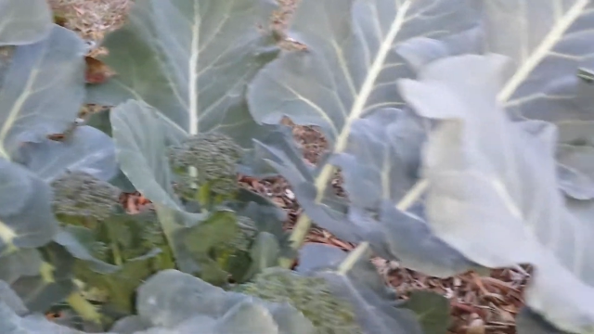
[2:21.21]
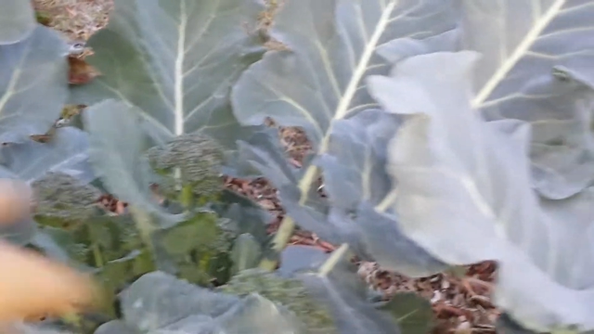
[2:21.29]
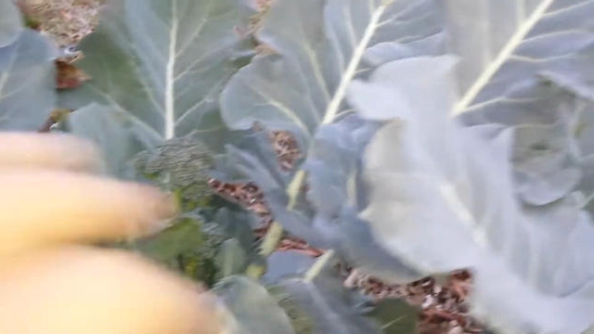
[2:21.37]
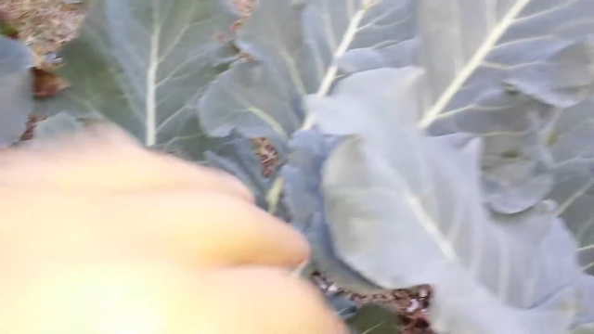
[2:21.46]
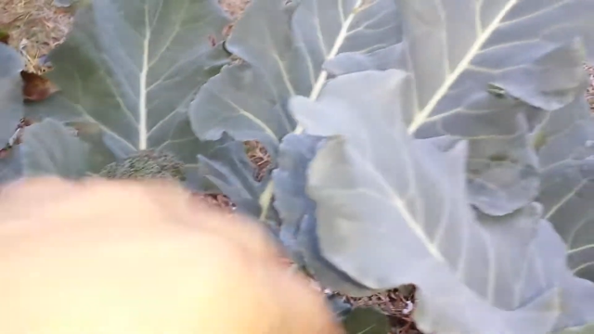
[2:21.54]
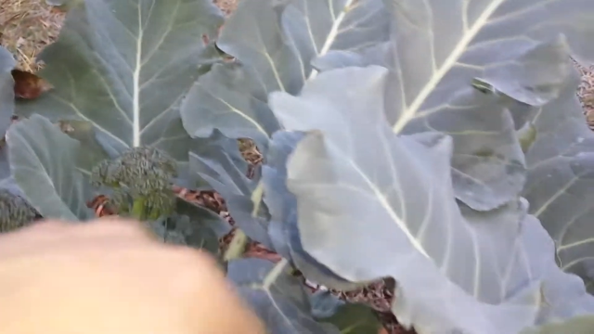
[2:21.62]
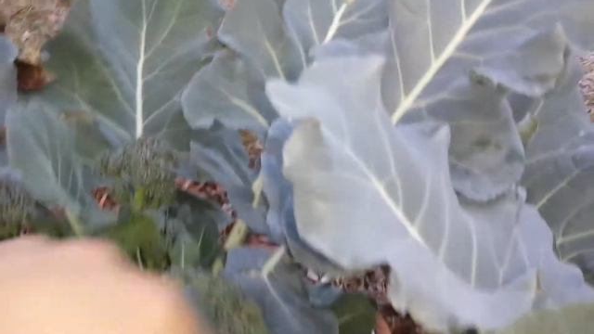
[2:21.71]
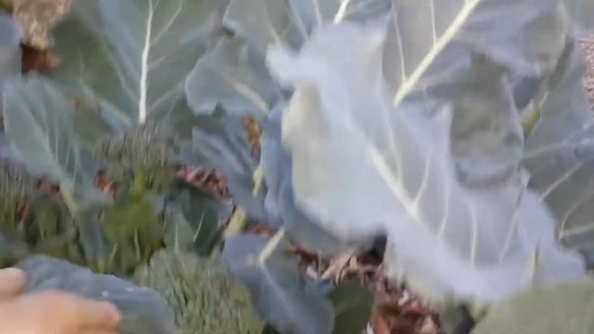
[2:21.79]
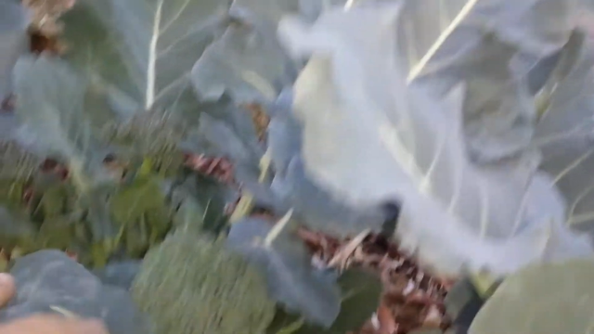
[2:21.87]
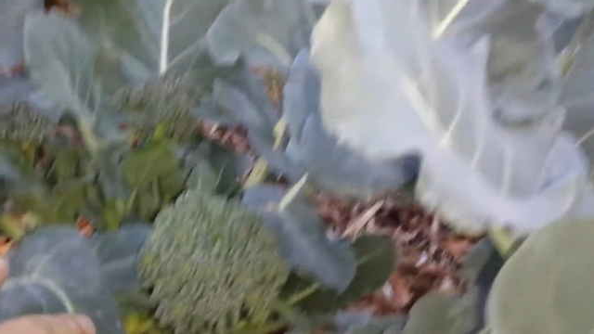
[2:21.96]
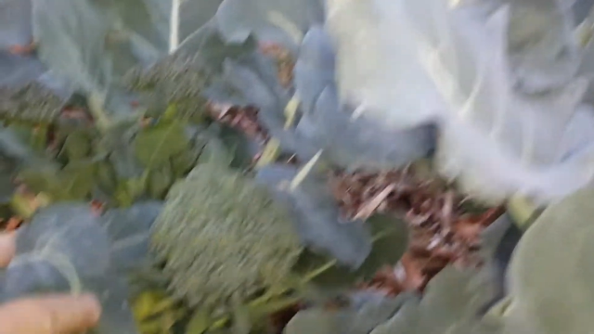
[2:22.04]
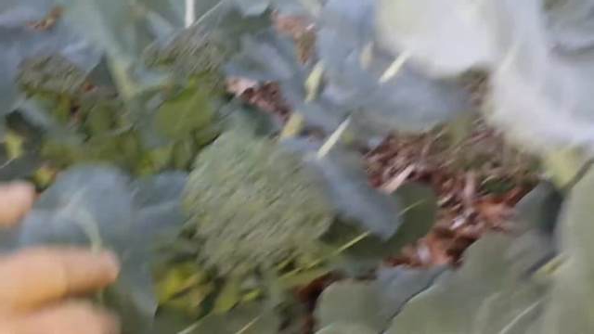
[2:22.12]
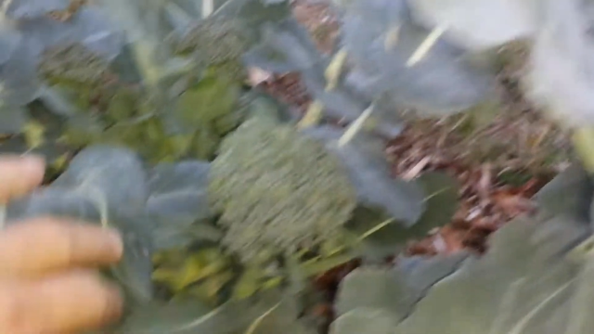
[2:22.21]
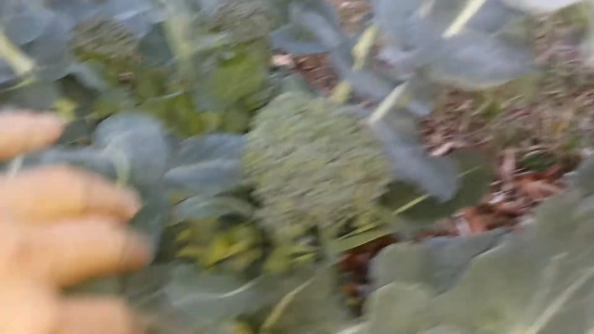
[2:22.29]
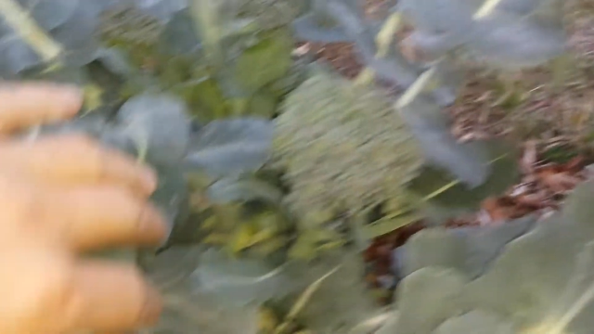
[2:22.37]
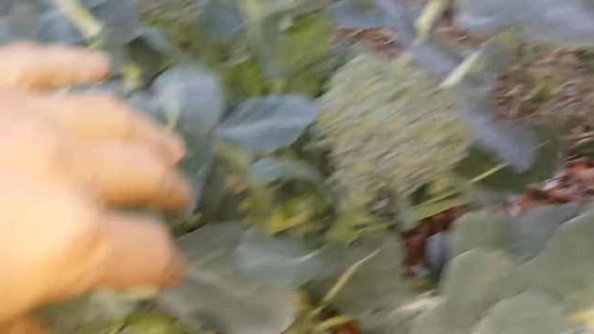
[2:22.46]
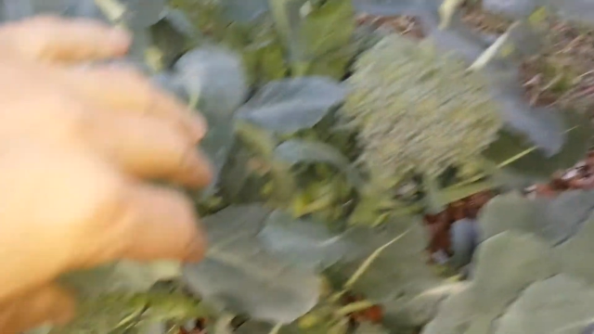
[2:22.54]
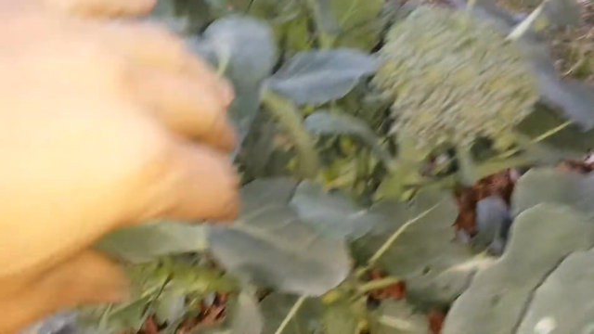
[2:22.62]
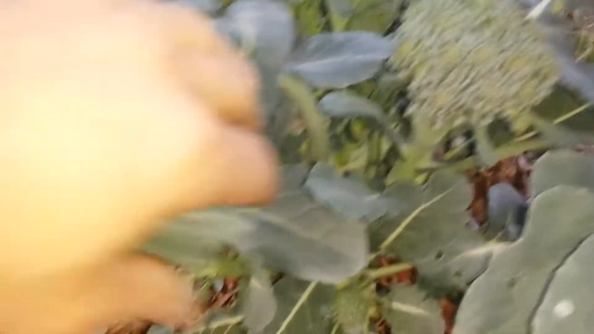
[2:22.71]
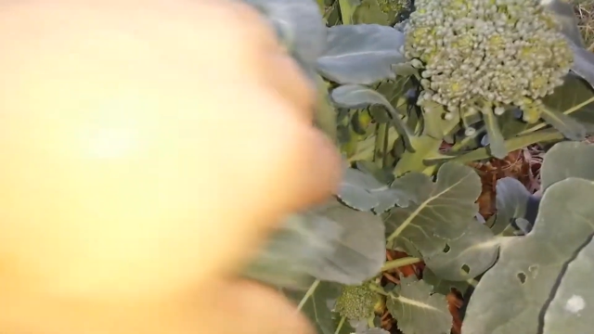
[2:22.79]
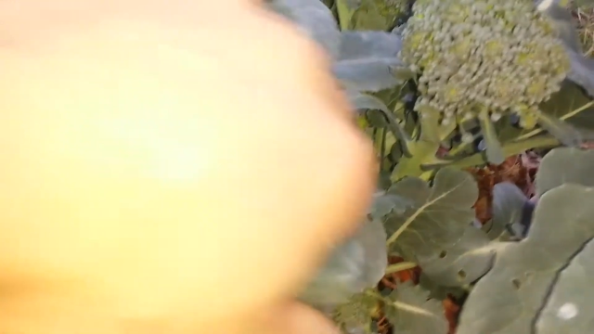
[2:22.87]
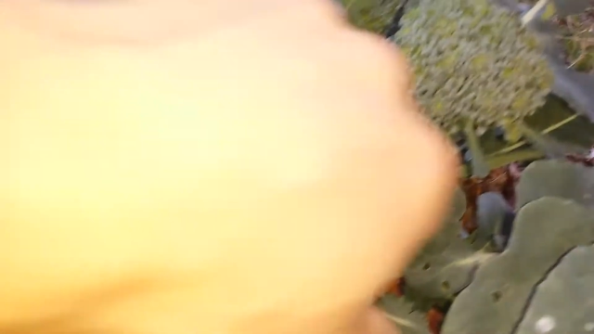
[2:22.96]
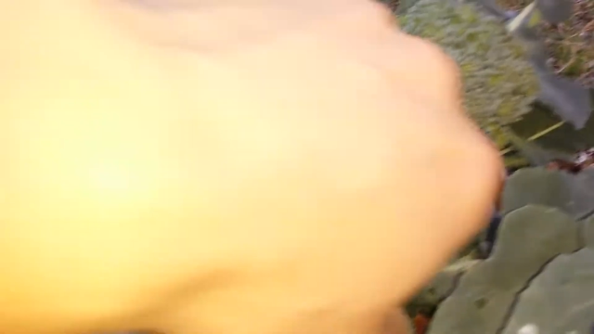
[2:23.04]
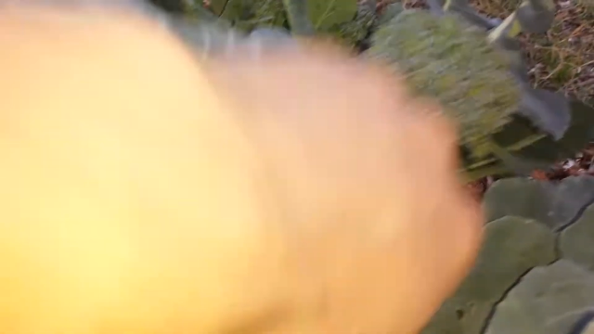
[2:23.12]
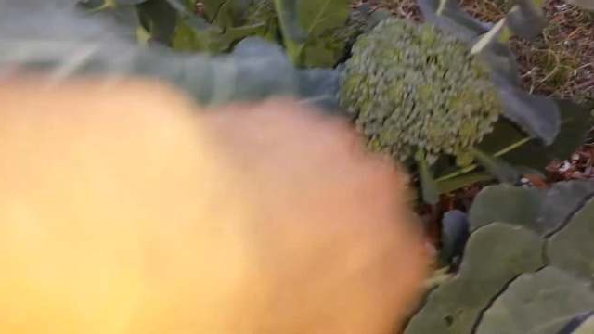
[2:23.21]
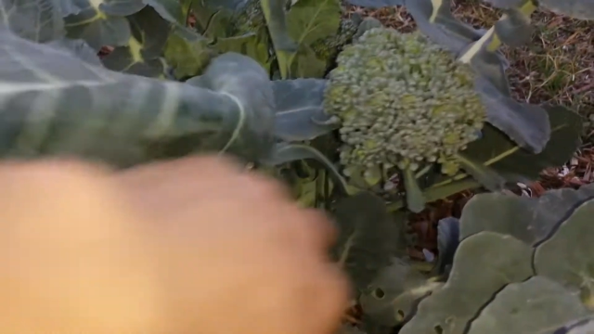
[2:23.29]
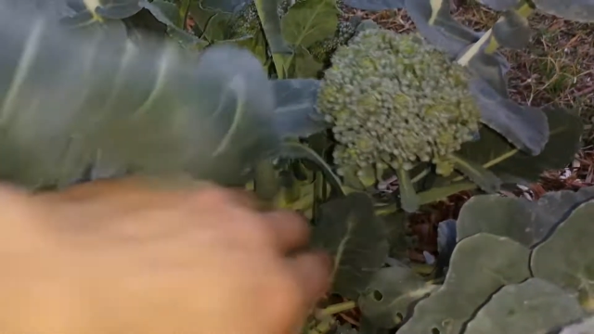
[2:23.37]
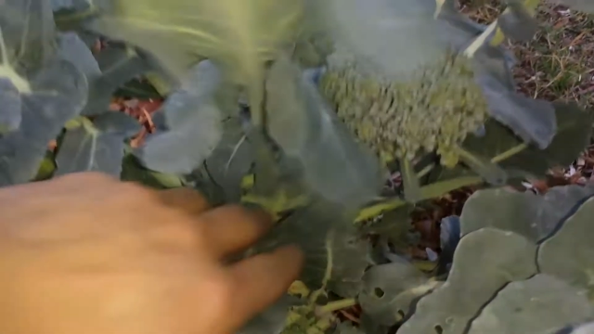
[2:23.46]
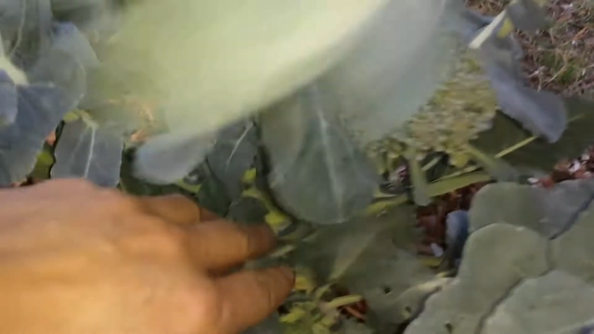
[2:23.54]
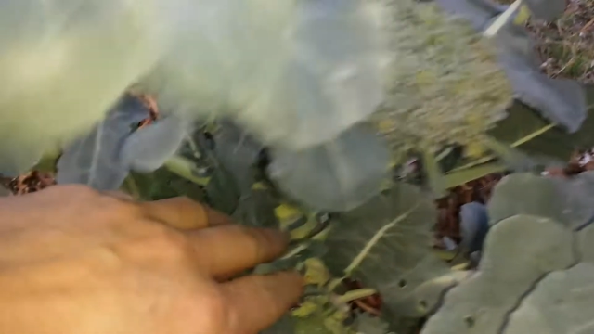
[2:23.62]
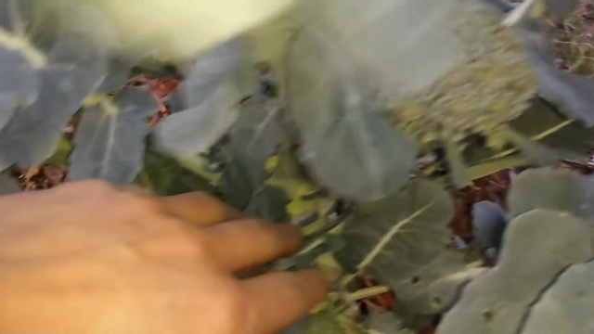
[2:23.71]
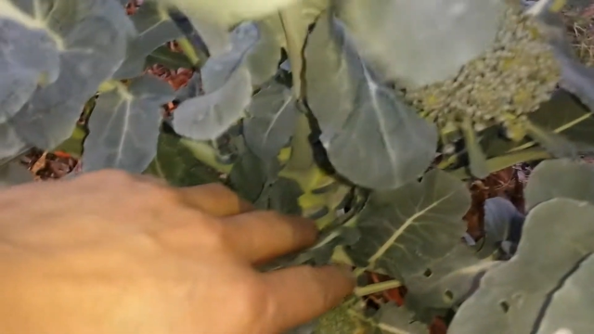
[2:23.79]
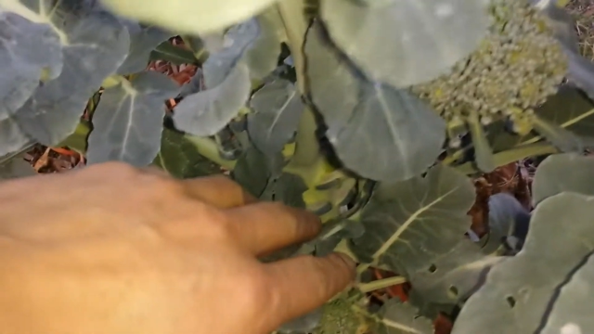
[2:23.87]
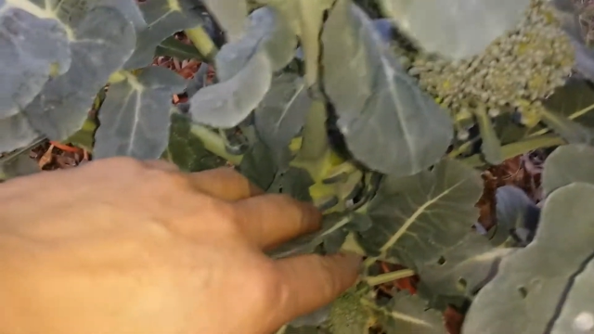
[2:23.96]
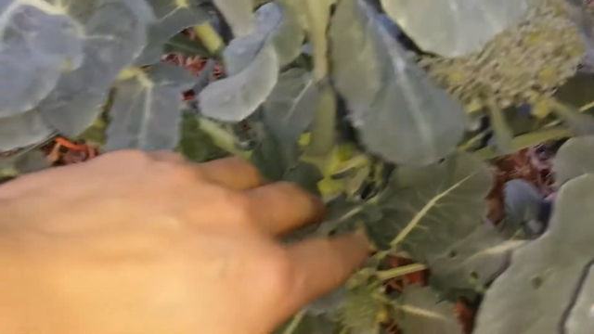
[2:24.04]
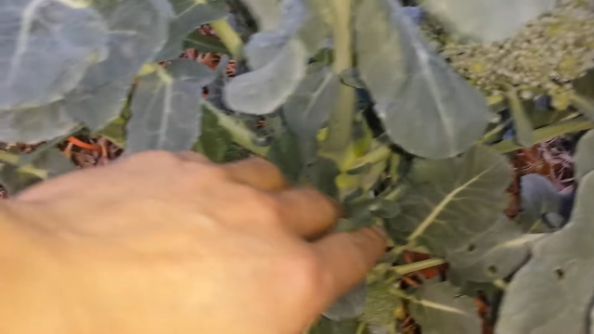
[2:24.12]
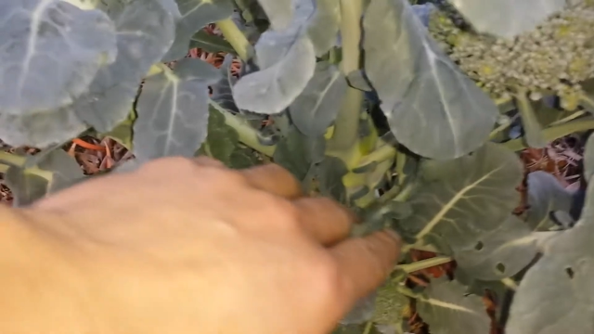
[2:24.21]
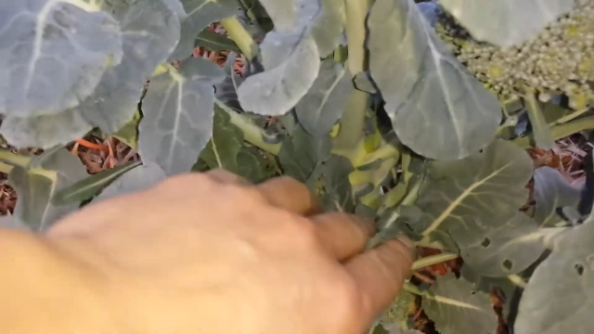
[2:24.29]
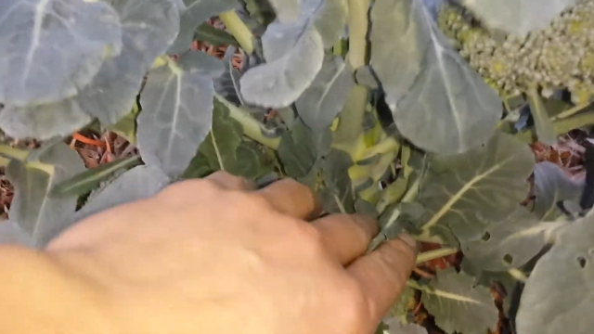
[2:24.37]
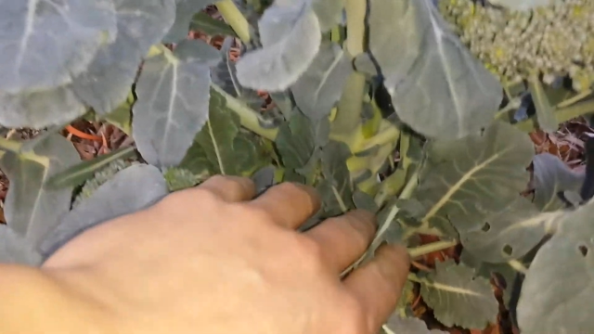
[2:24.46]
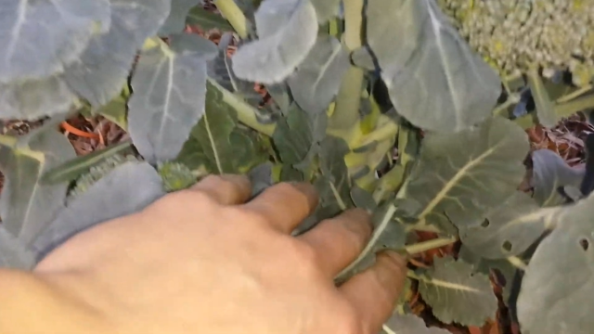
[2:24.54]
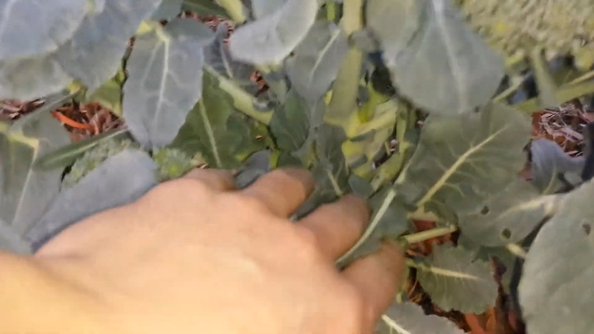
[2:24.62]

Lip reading: [unreadable: no face in view]